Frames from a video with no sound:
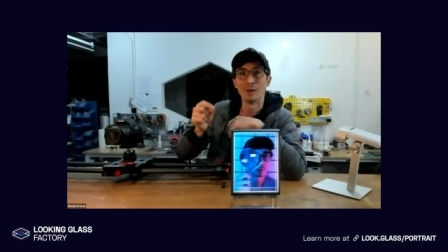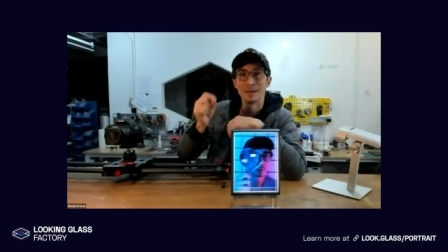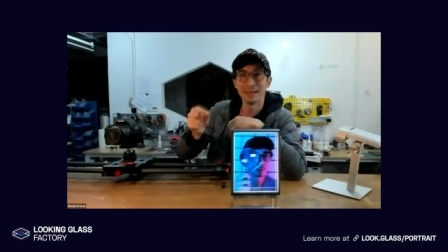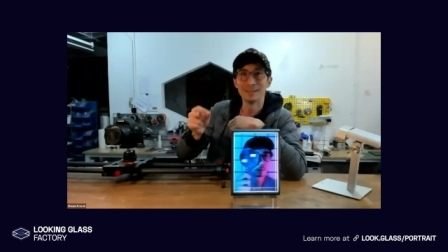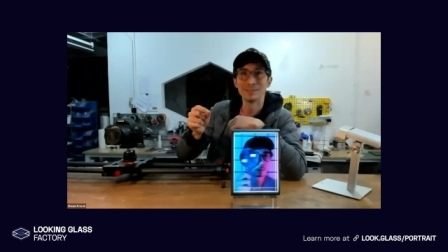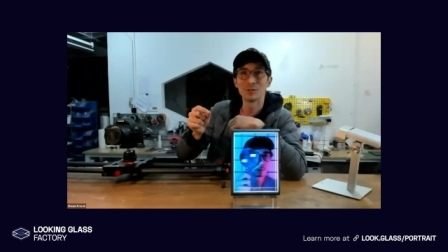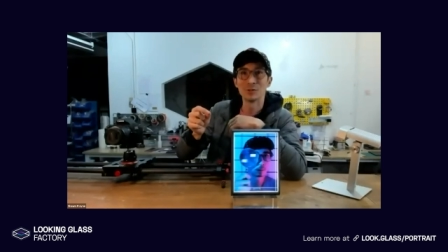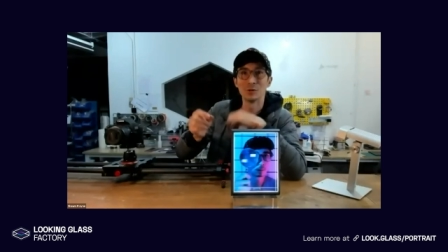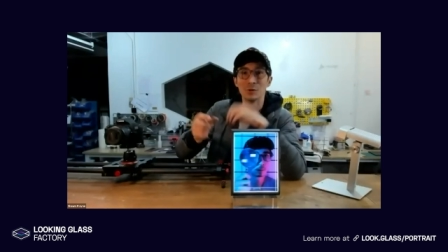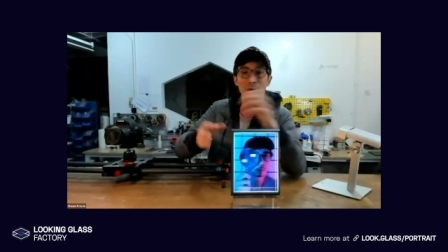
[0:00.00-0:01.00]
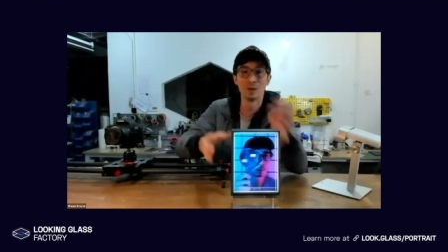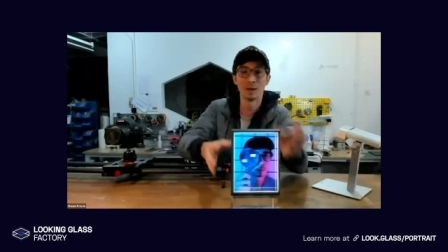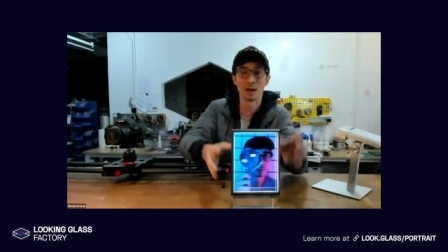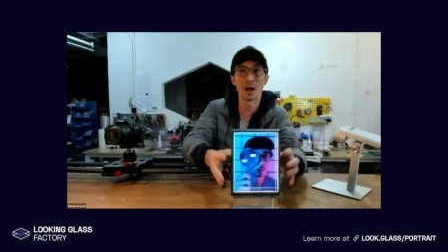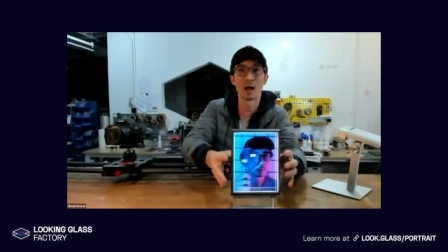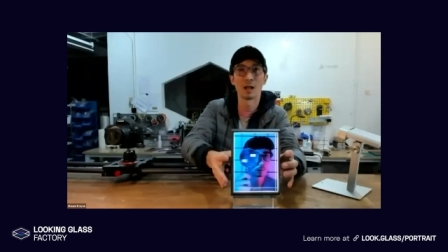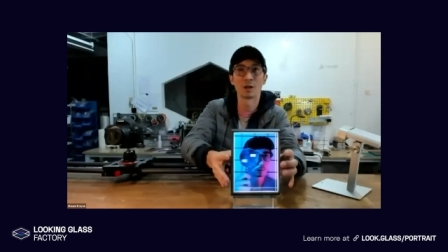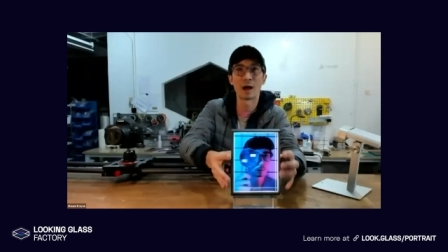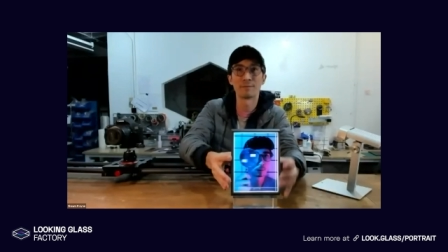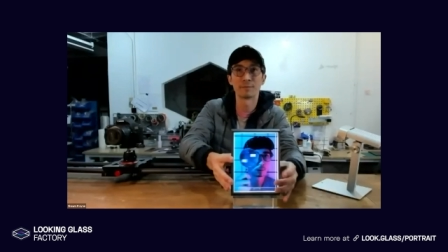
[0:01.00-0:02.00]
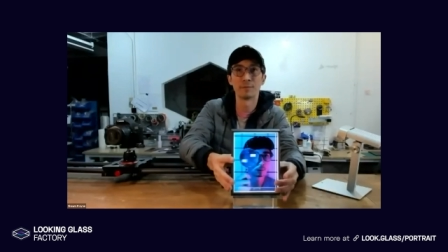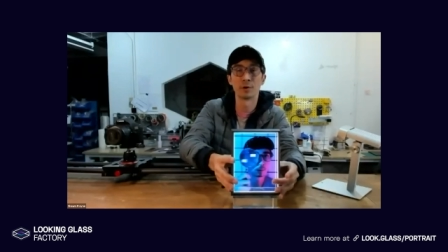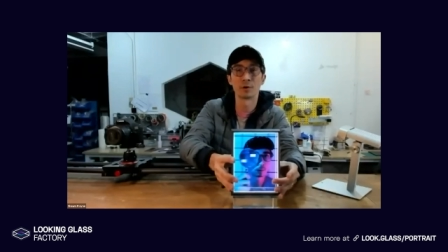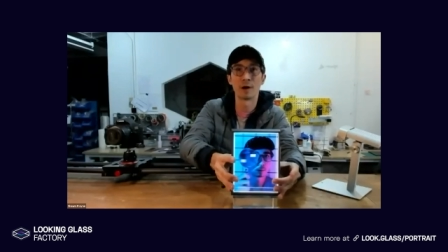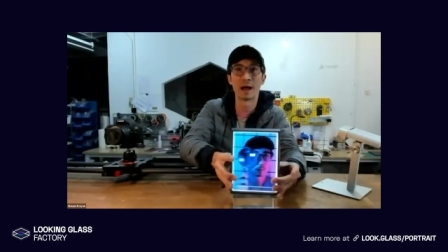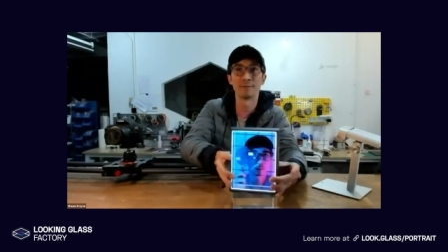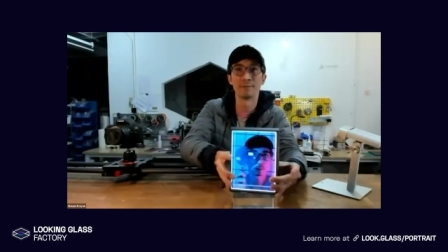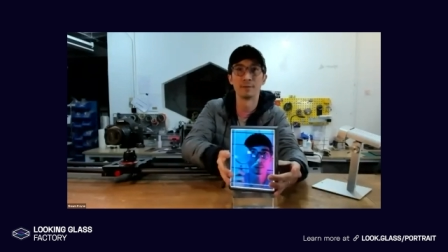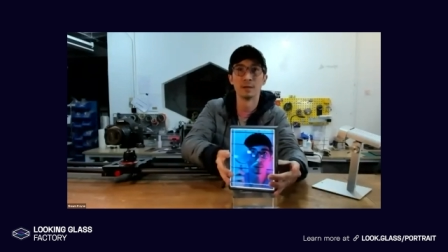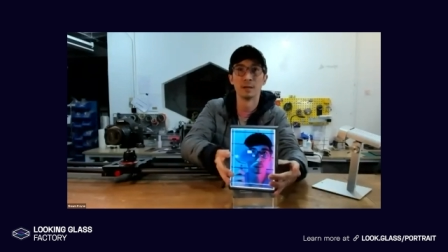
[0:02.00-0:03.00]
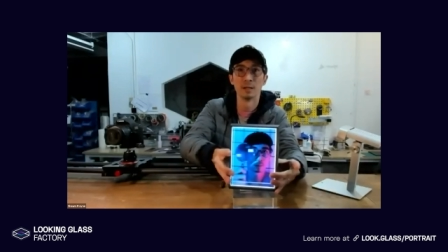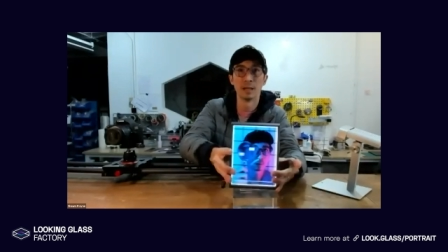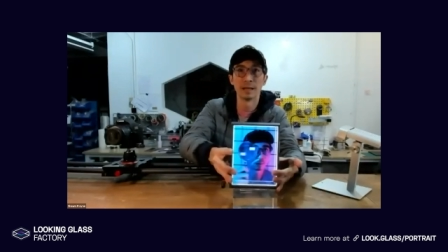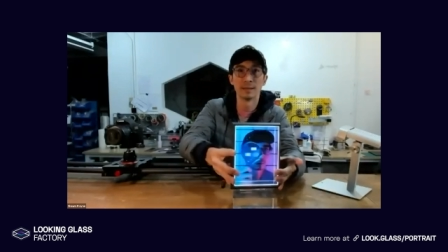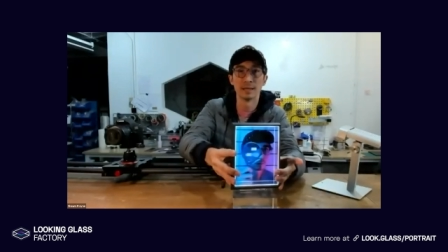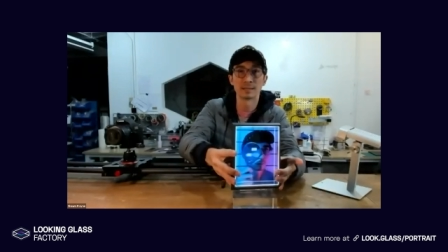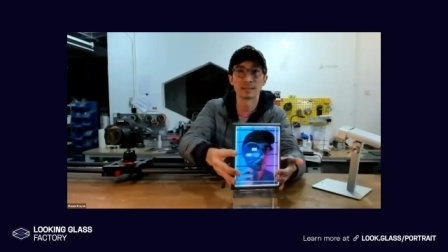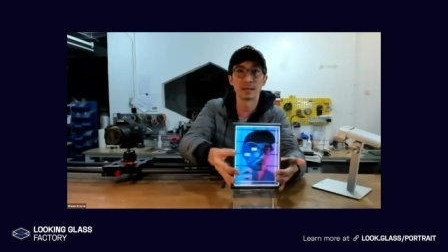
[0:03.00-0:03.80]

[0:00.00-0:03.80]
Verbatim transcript: into a holographic photograph like this.